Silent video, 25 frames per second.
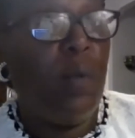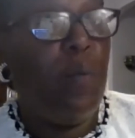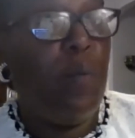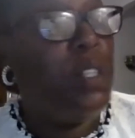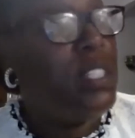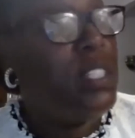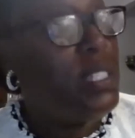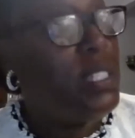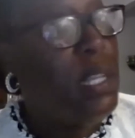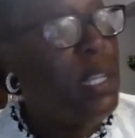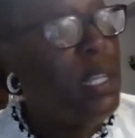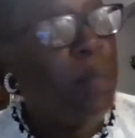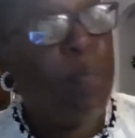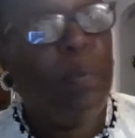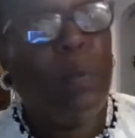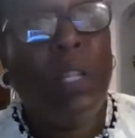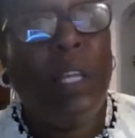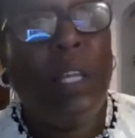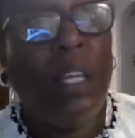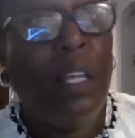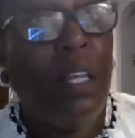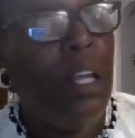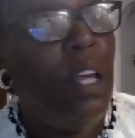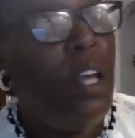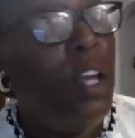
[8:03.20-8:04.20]
when
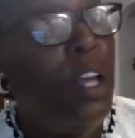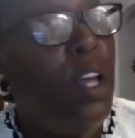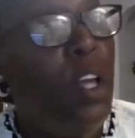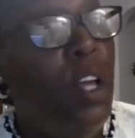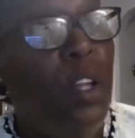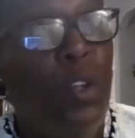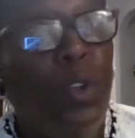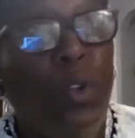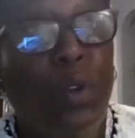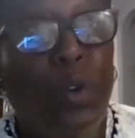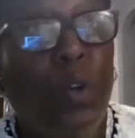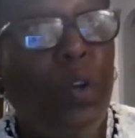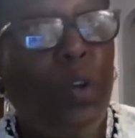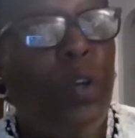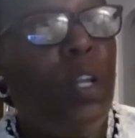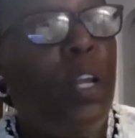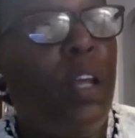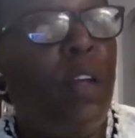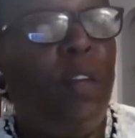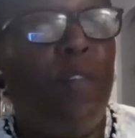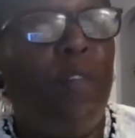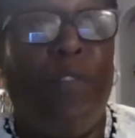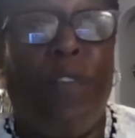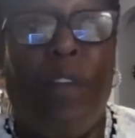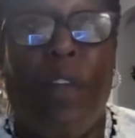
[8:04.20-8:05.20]
simply you could
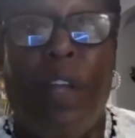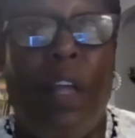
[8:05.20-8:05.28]
have